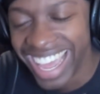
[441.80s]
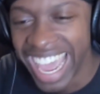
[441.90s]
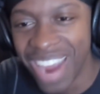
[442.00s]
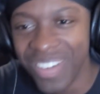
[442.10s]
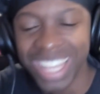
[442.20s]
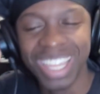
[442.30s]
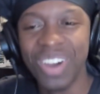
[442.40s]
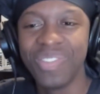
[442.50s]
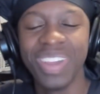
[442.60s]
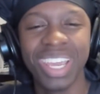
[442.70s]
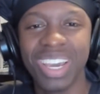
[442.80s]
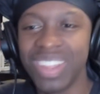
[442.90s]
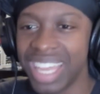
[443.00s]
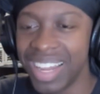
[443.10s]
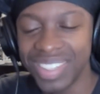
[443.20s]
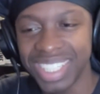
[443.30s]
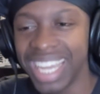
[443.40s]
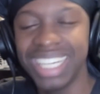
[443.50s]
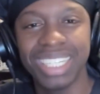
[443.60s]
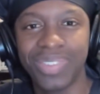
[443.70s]
Every Lone video that
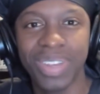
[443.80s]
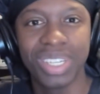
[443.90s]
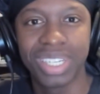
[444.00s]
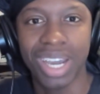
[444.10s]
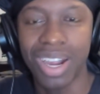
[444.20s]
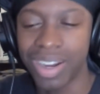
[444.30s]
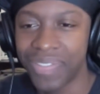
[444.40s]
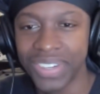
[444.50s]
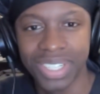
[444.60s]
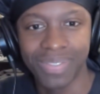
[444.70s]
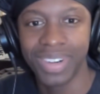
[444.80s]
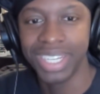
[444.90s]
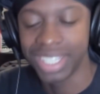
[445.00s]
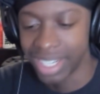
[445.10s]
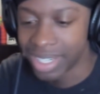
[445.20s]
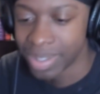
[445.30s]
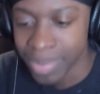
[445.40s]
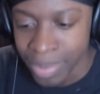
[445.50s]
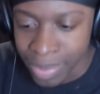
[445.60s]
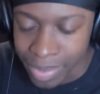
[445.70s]
it just feels dark for some reason.
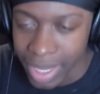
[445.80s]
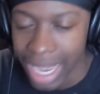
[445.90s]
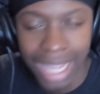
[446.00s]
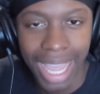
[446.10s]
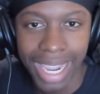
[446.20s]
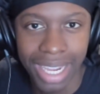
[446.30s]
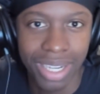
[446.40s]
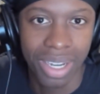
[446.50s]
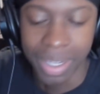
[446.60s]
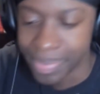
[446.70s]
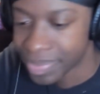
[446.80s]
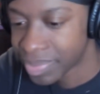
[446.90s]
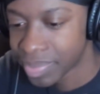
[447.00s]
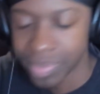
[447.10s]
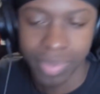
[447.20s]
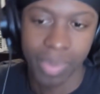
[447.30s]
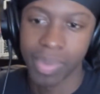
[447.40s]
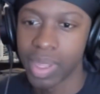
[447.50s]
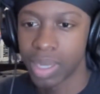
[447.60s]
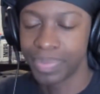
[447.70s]
I like it though.
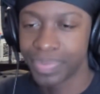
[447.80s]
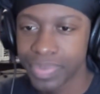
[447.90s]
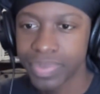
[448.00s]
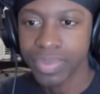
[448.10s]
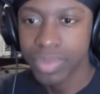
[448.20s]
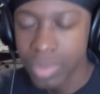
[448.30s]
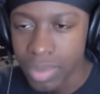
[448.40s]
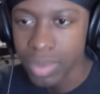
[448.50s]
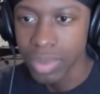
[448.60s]
Every time I look in your